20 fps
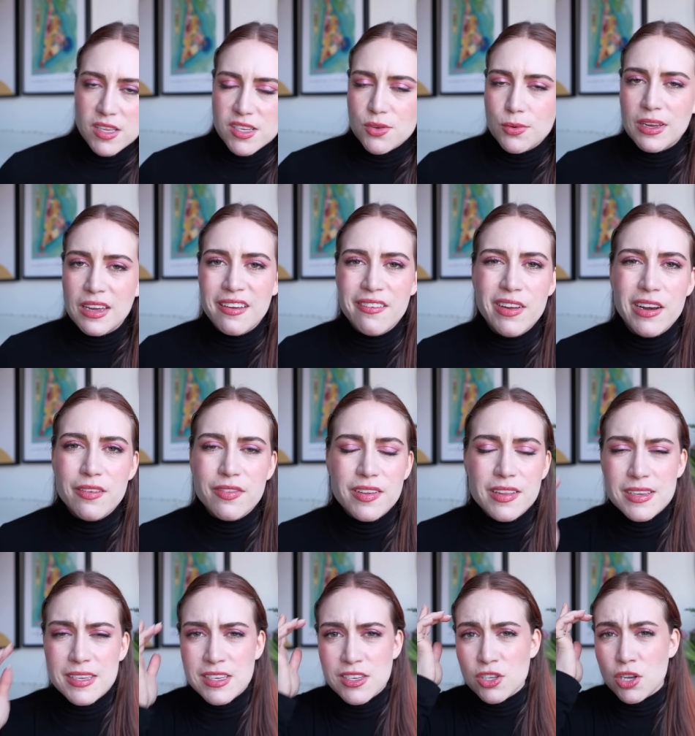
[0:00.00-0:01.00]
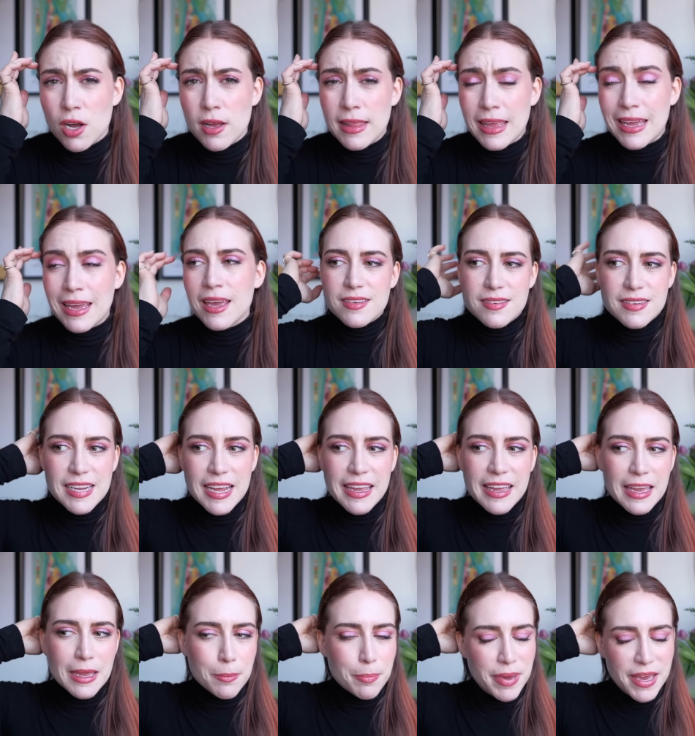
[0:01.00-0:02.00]
So even if this is not like
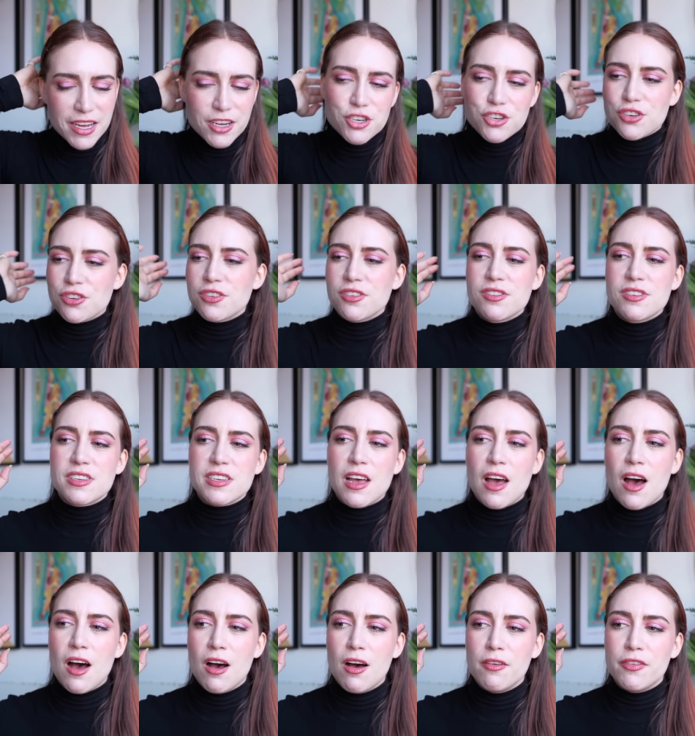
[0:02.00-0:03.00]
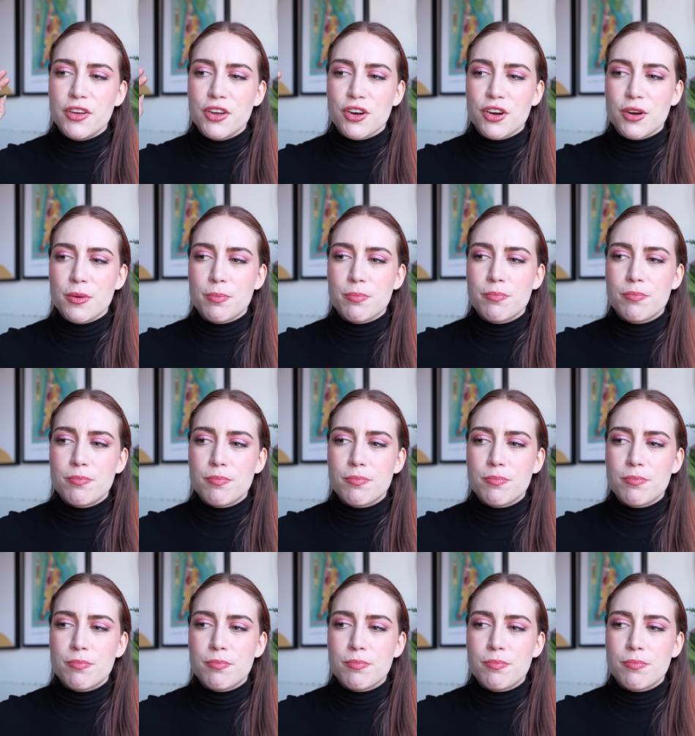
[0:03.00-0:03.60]
taking pictures of your